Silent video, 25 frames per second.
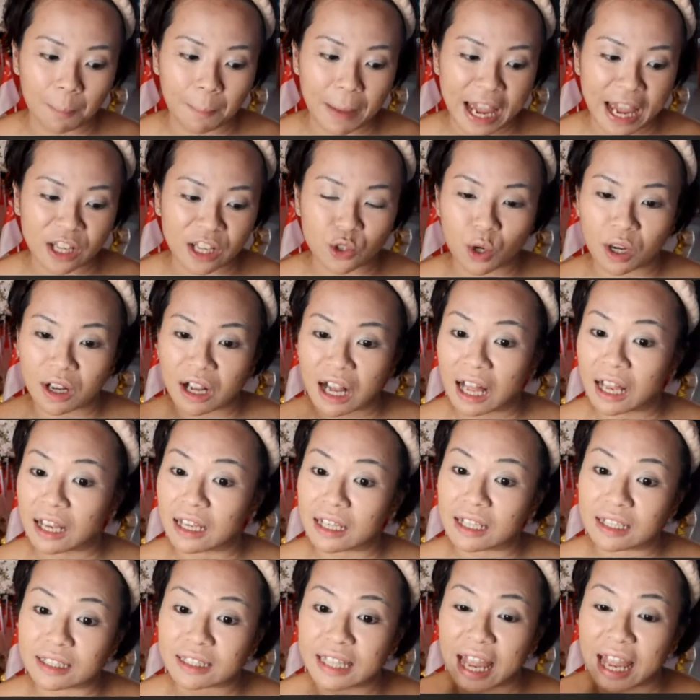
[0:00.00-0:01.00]
actual
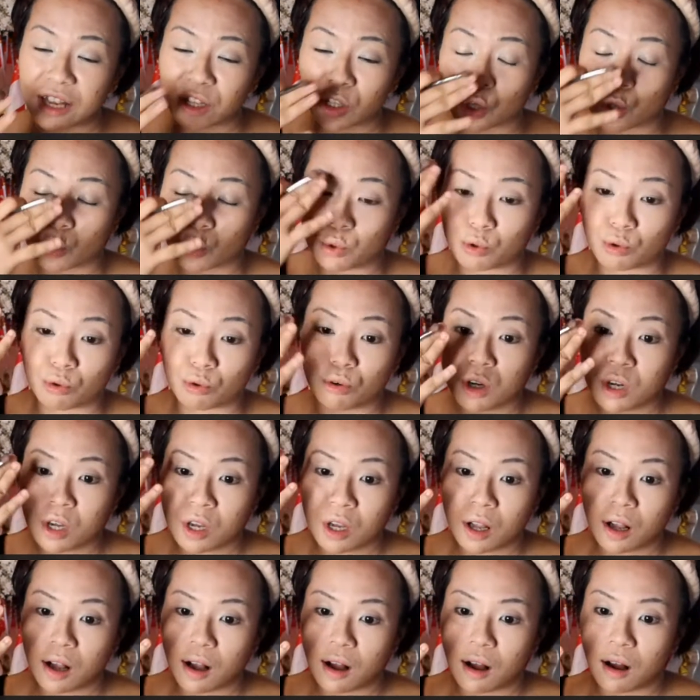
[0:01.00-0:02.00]
color that
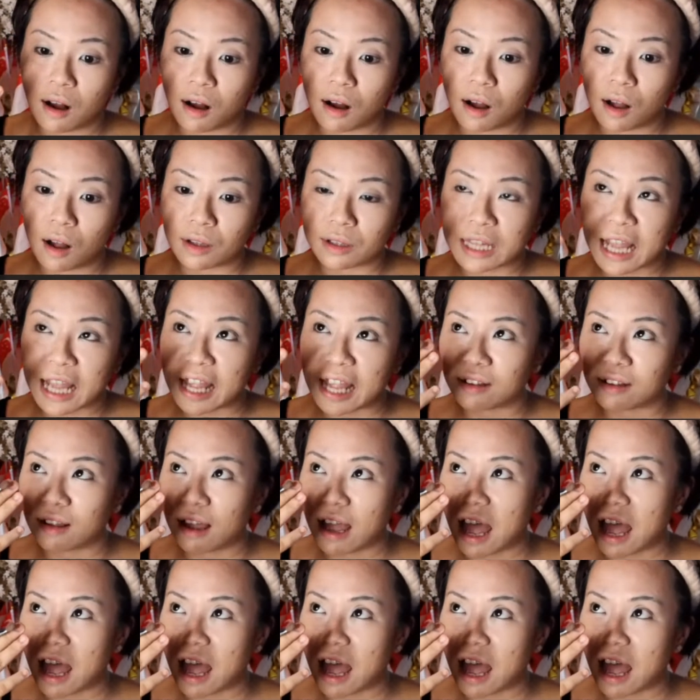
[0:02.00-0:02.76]
that